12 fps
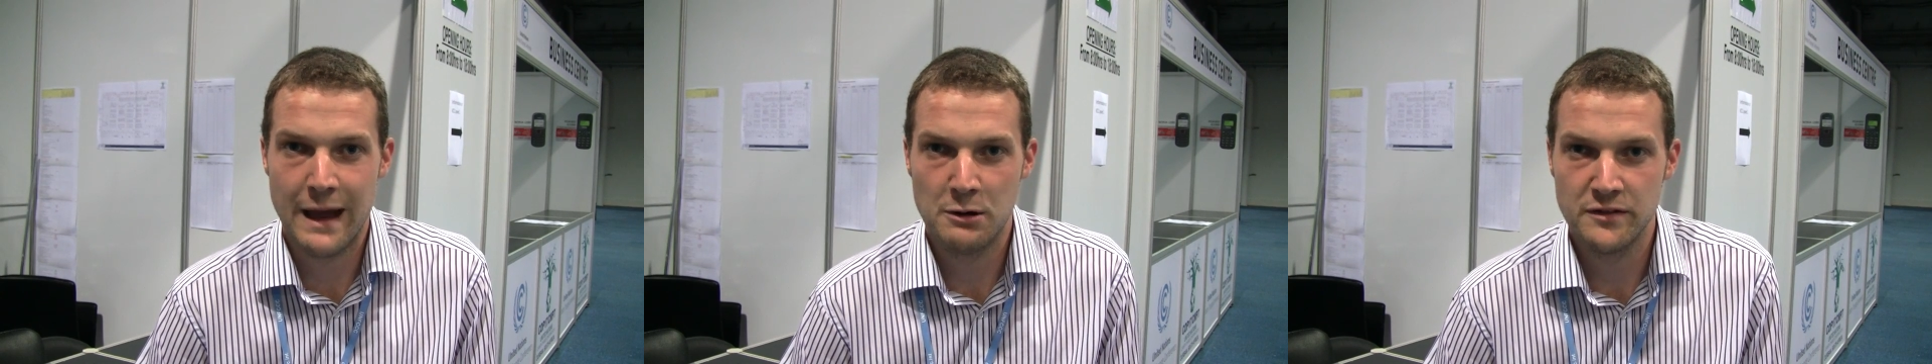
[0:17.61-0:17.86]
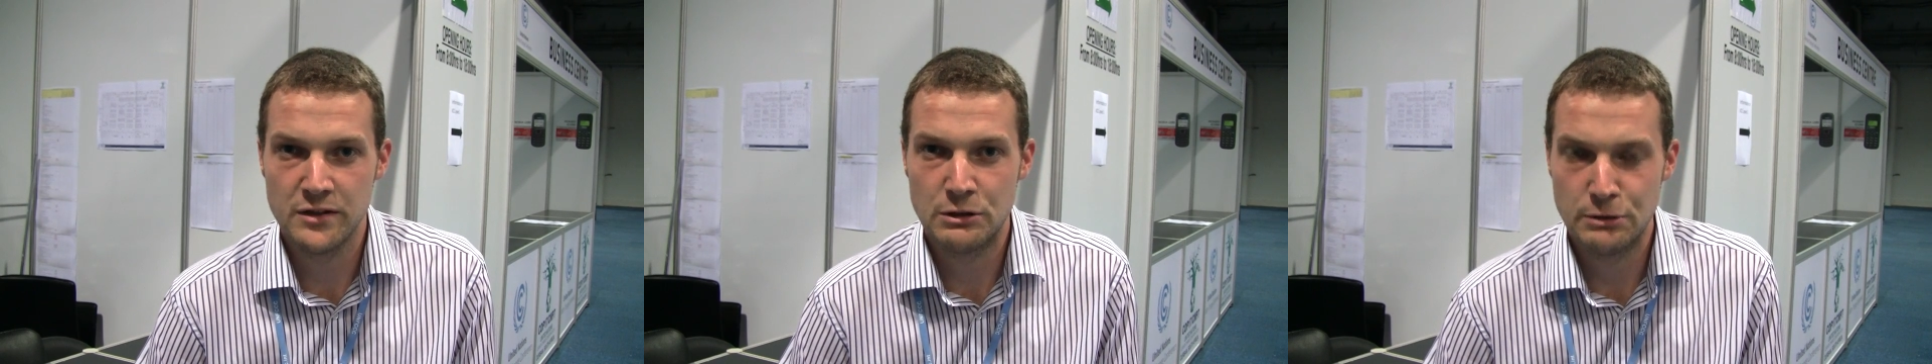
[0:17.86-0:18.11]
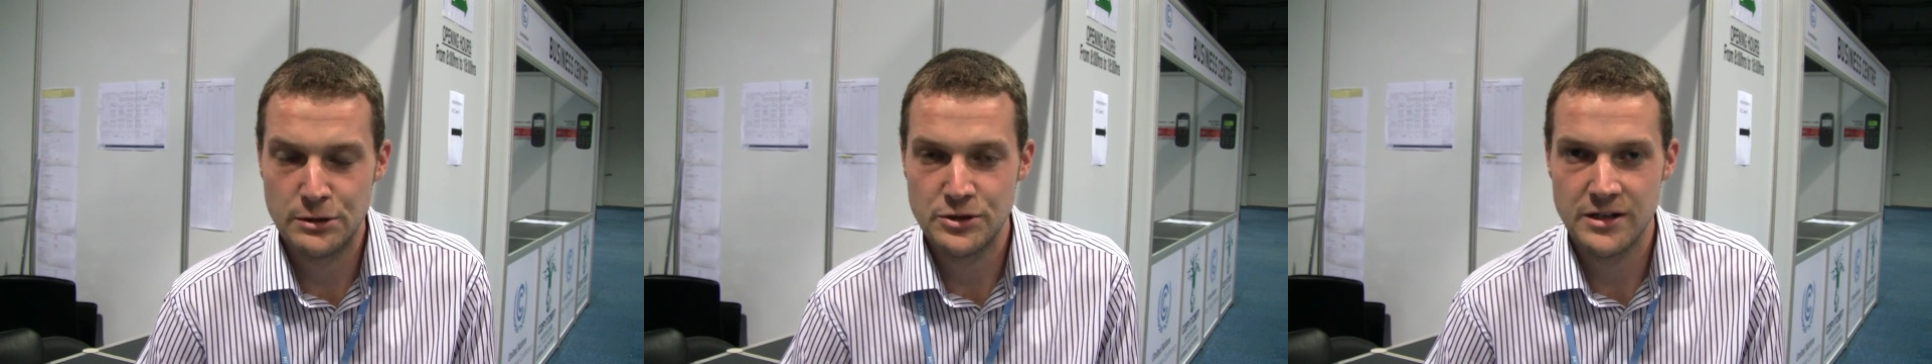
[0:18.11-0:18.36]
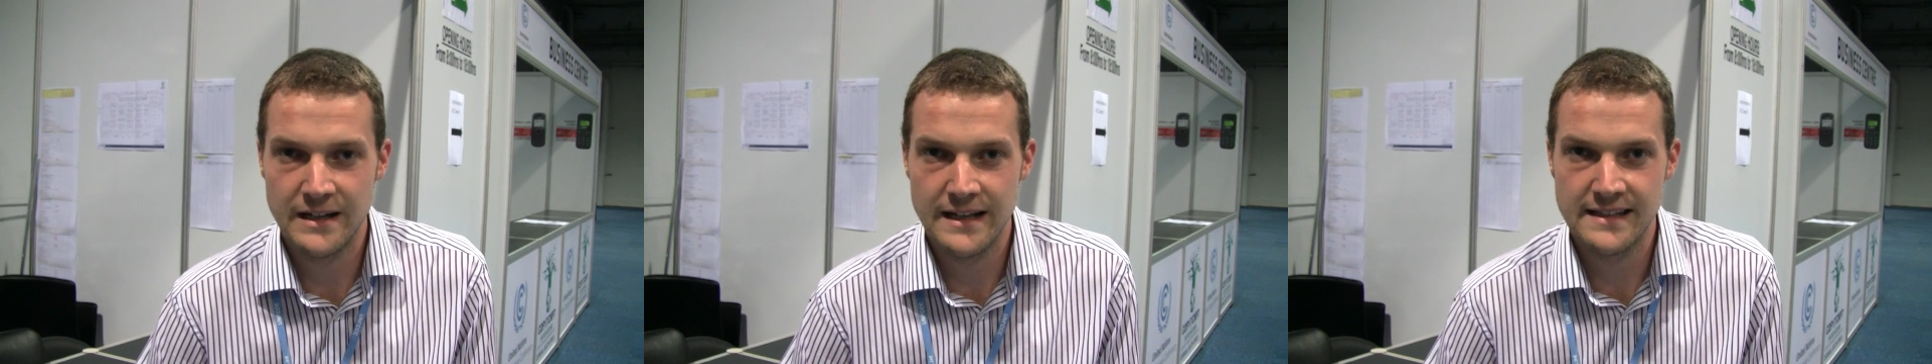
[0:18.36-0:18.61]
However,
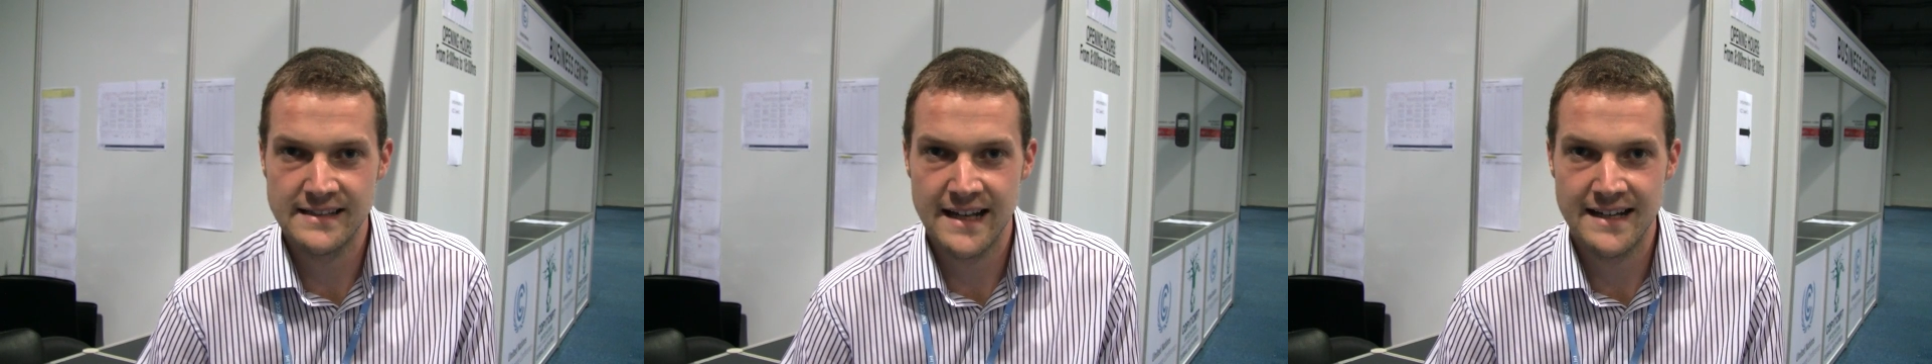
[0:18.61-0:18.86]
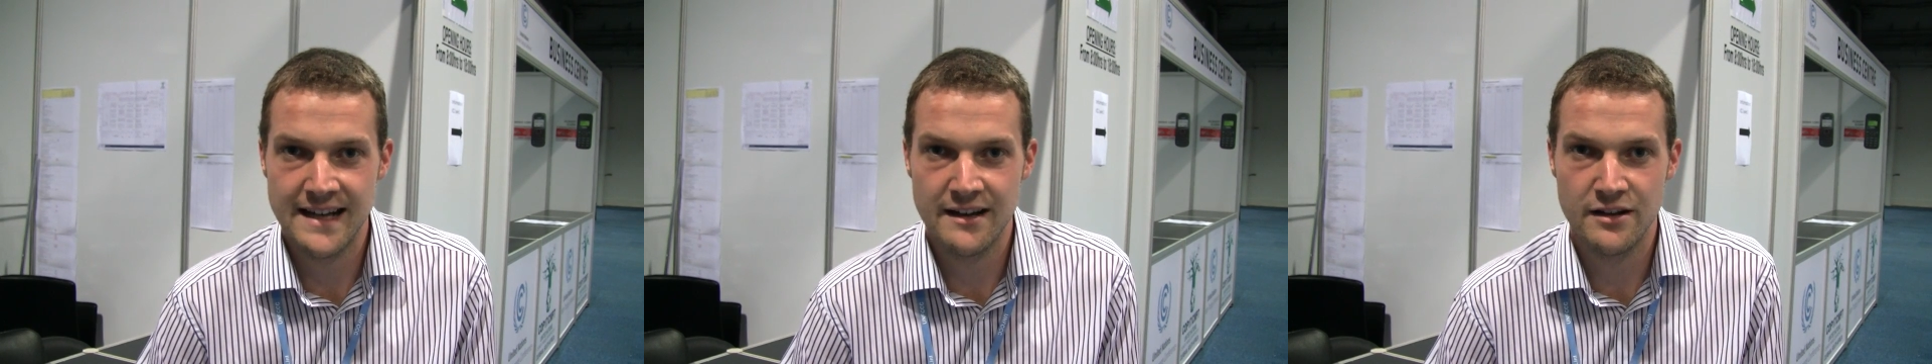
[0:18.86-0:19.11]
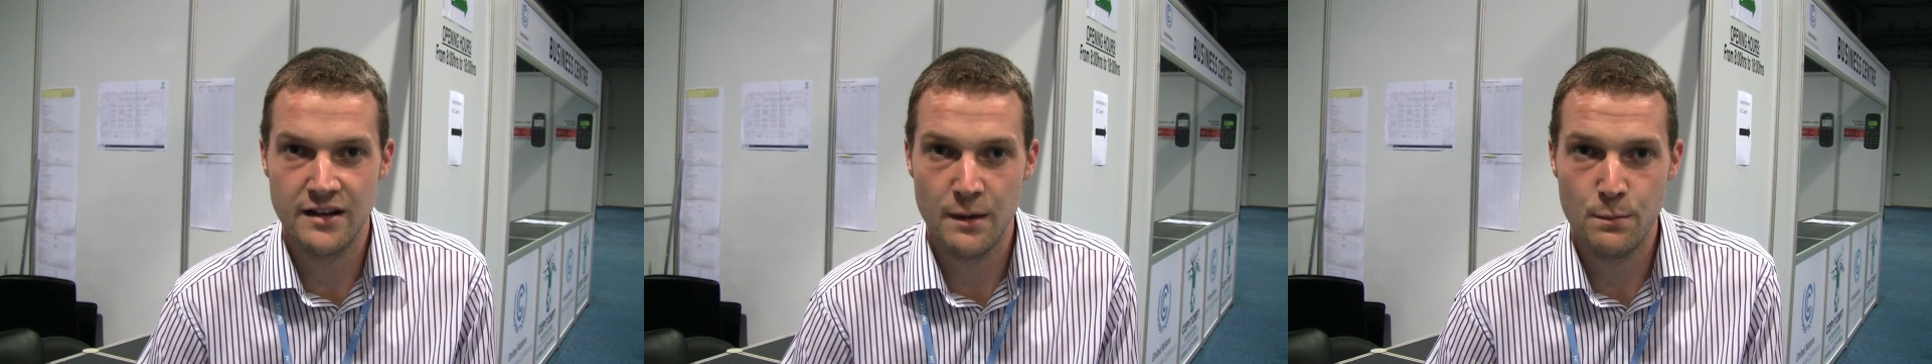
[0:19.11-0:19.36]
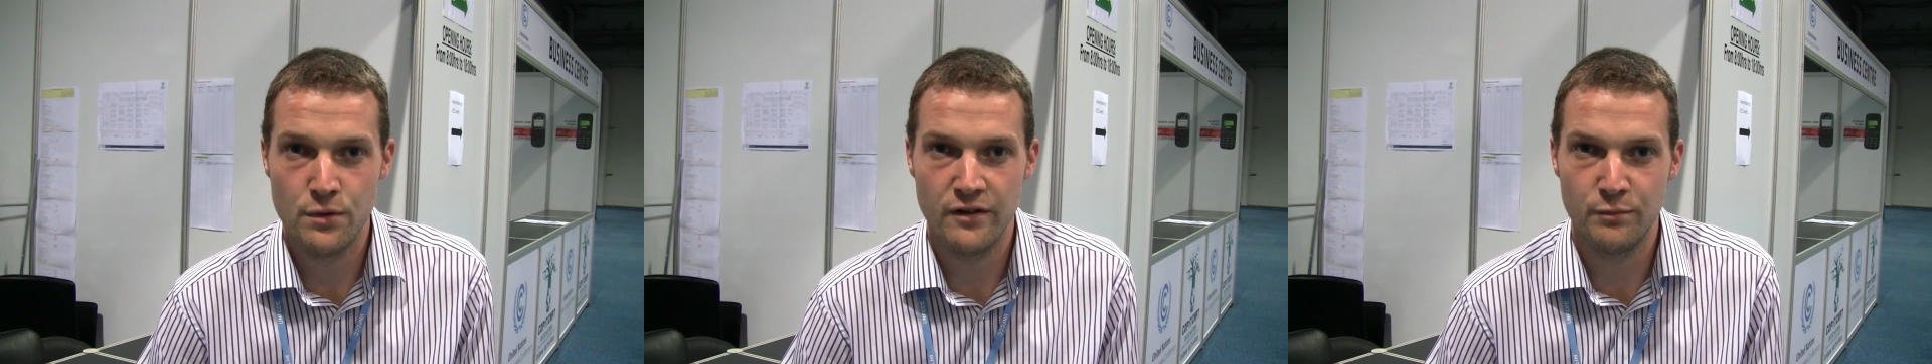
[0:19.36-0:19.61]
crucially, it set down a
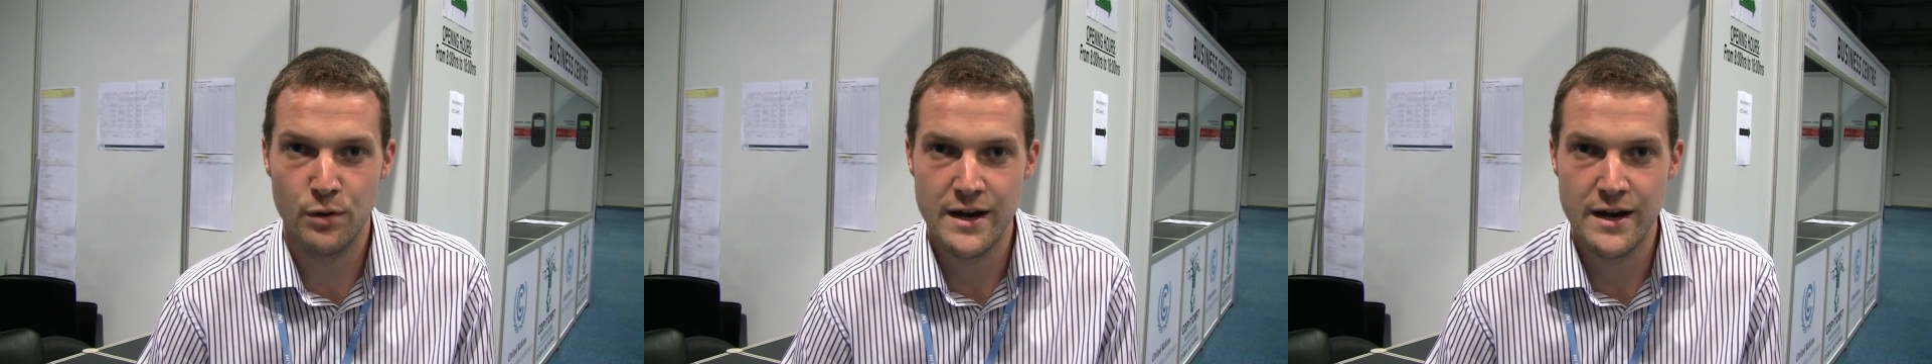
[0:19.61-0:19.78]
number of